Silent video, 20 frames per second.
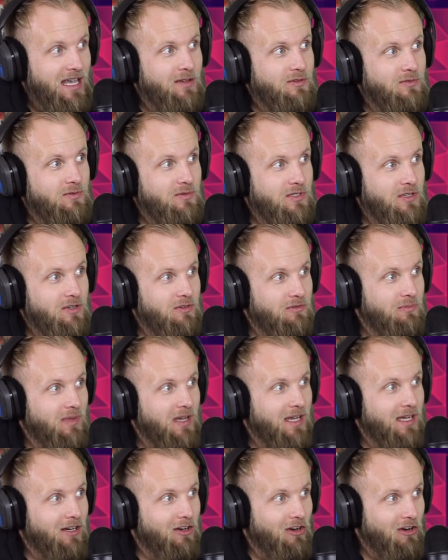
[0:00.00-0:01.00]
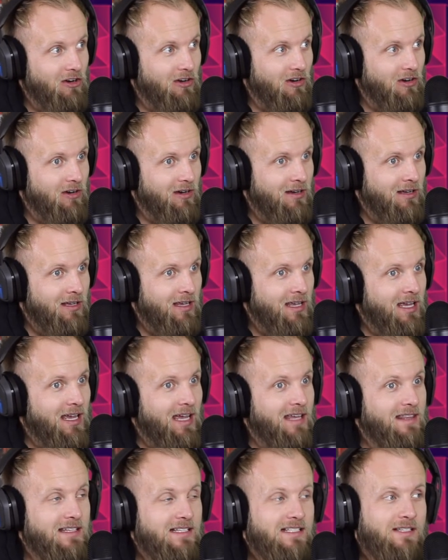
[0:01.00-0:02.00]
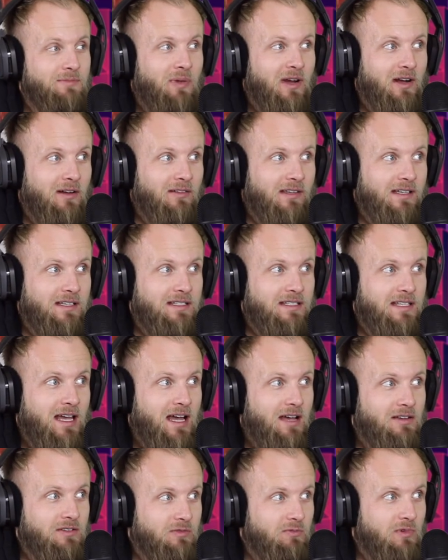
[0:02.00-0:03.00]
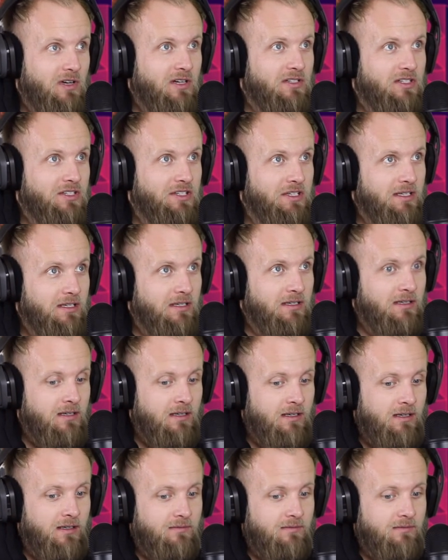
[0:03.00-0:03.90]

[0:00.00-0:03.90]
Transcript: house was owned by her, and this apparently is the house where she